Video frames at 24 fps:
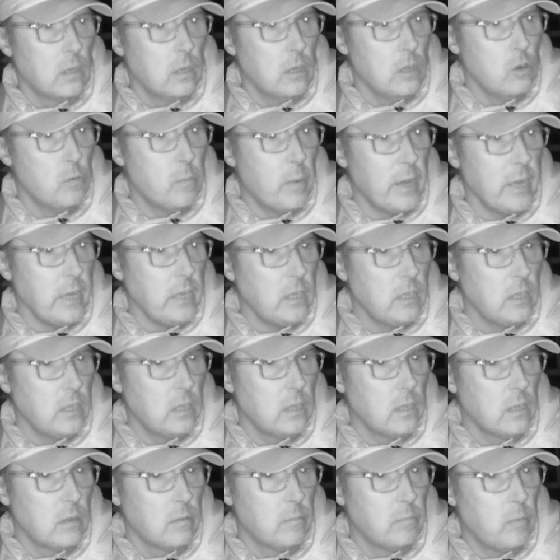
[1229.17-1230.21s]
who might
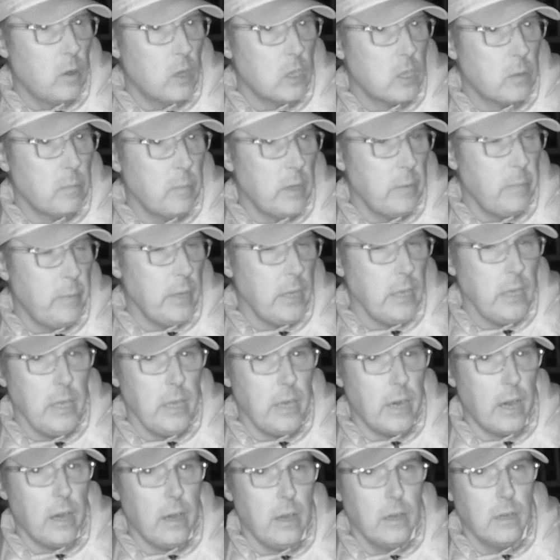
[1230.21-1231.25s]
possibly be
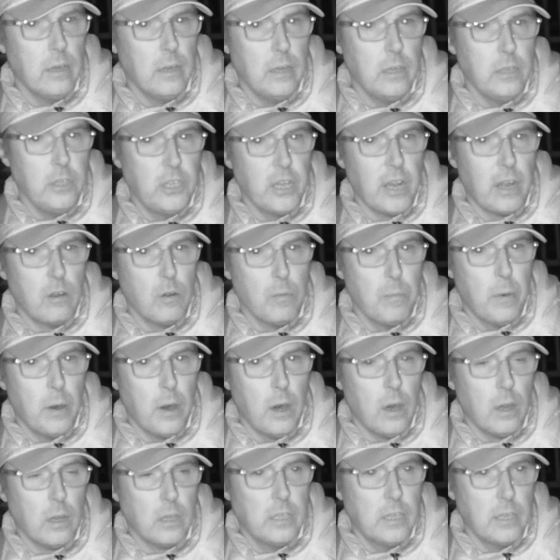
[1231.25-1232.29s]
here in Jarrow
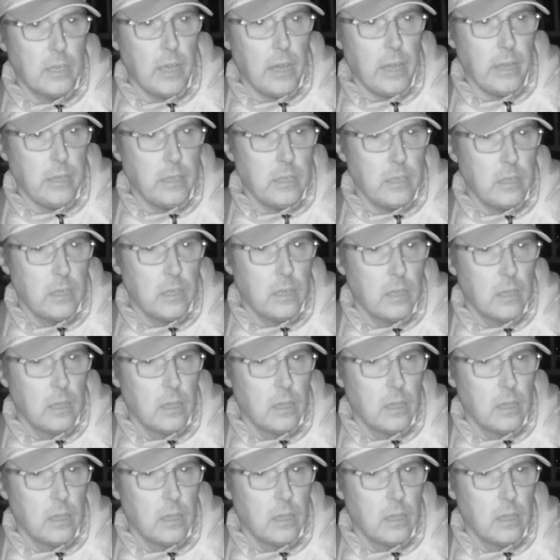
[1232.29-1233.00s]
Park tonight.